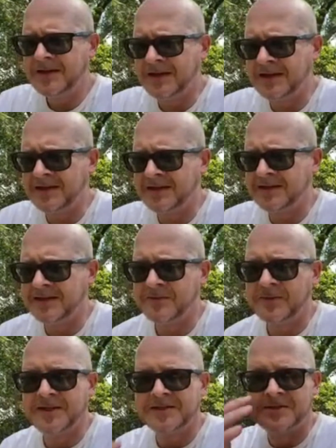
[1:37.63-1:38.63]

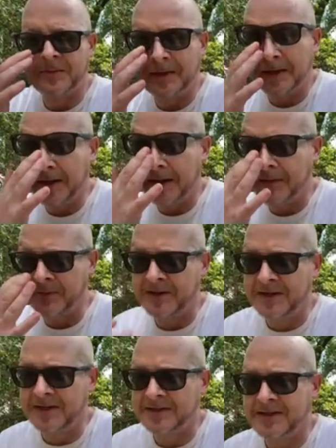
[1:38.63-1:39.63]
And what else do we got?
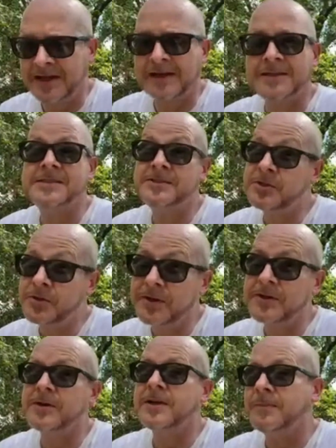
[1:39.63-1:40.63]
We got, I got two
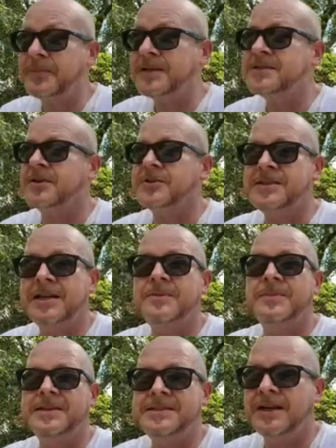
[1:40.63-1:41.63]
other companies that are
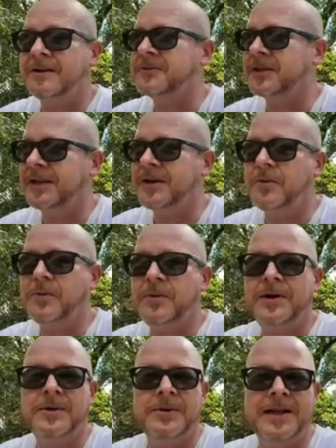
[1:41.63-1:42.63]
sending me stuff that I don't
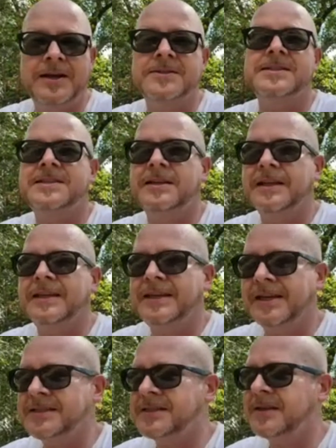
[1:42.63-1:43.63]
want to announce until it
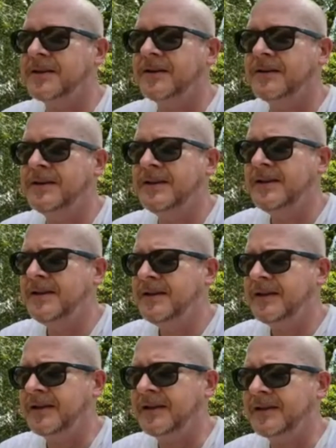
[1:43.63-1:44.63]
gets here.
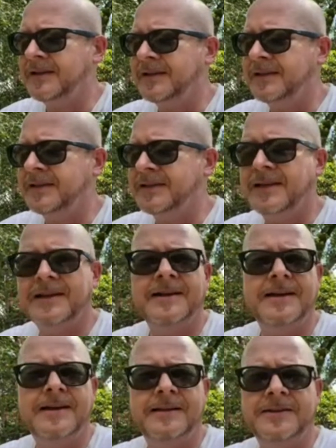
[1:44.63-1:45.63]
And I got
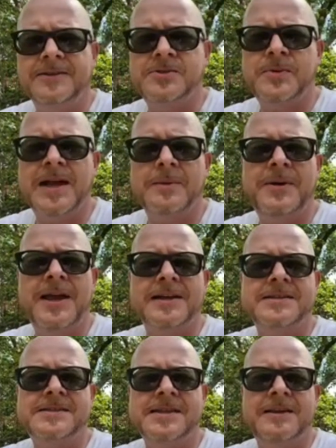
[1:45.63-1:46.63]
a little swag pack
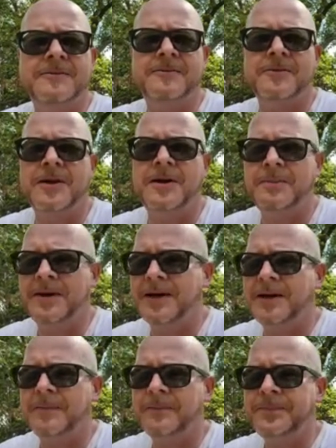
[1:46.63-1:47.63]
sent from
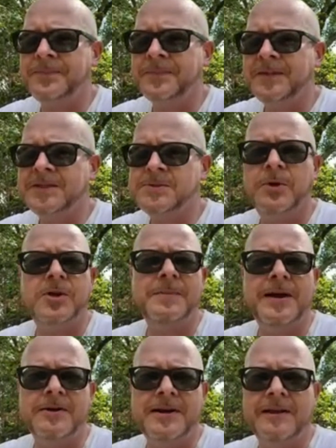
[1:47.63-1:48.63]
um, Smoky
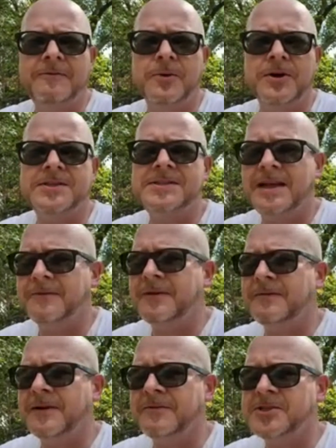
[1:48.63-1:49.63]
Mountain Knife Works. Now, if
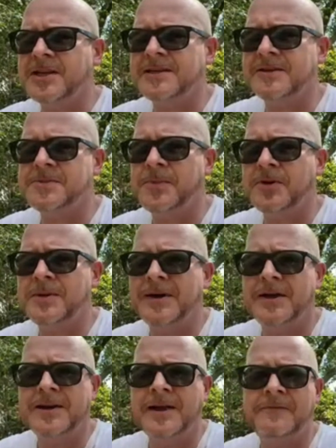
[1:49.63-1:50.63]
you've never checked out Smoky
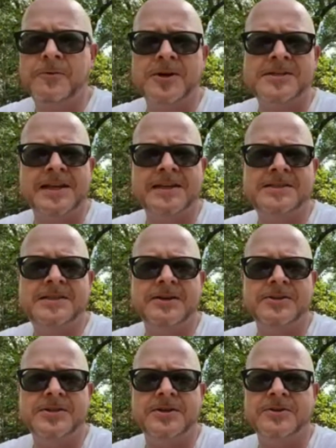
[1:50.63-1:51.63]
Mountain Knife Works, I
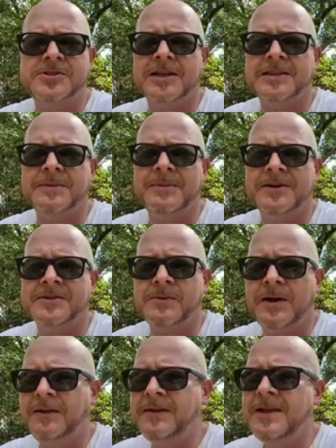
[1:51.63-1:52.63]
encourage you to go check them out as
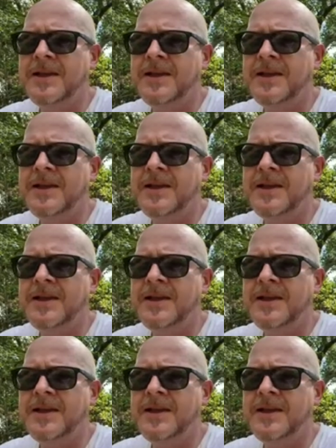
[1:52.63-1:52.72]
well.